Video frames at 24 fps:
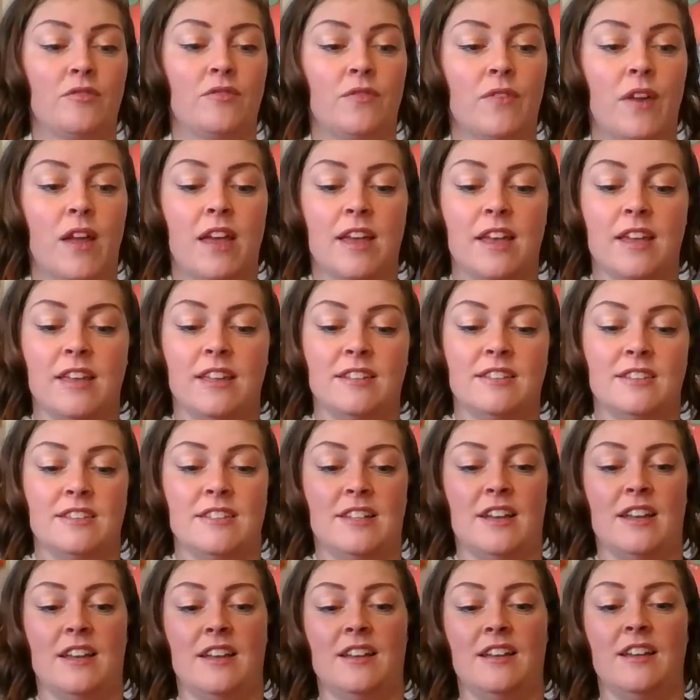
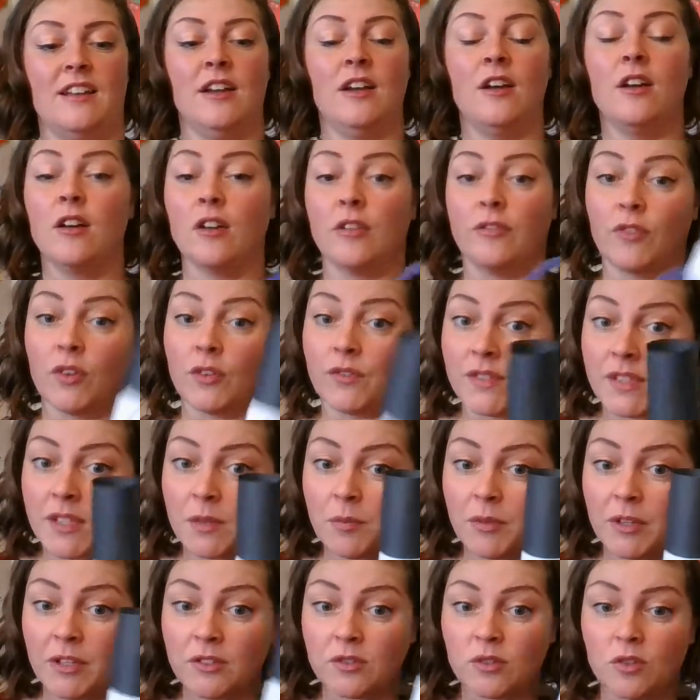if you have
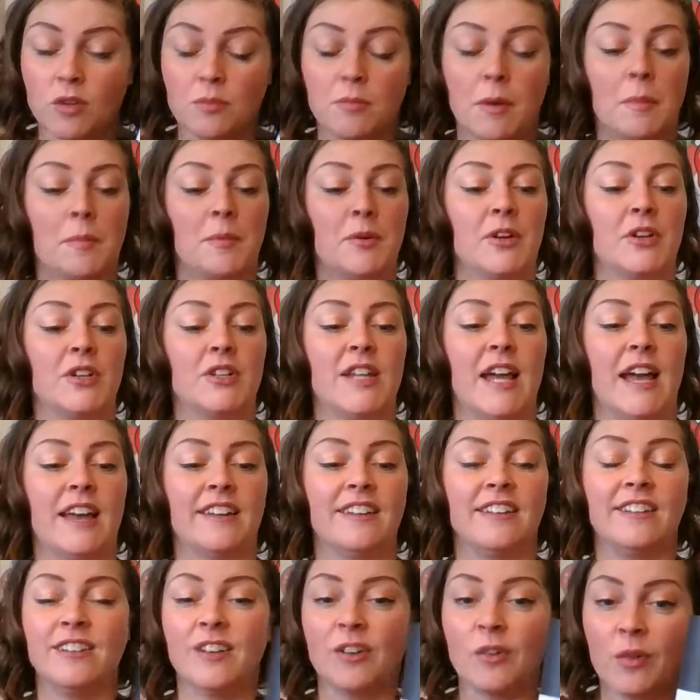siblings or your mom or your dad.
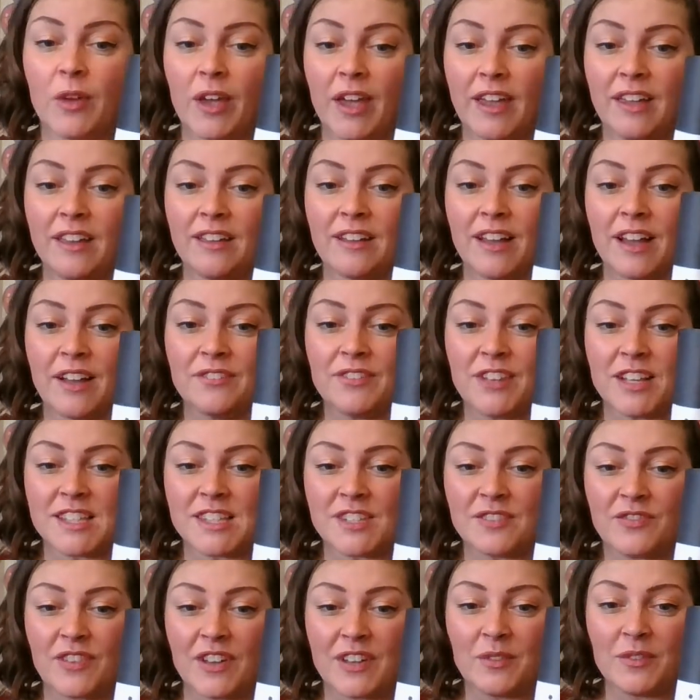Okay, have lots of
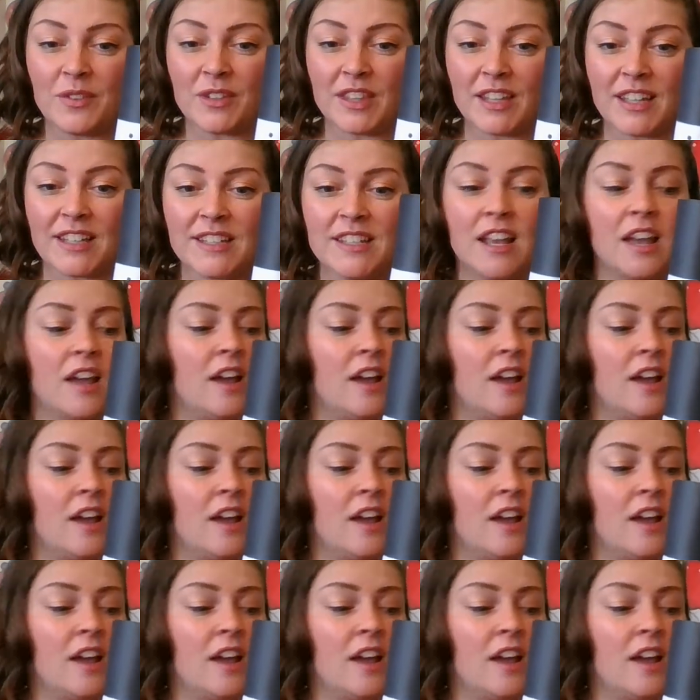fun with it.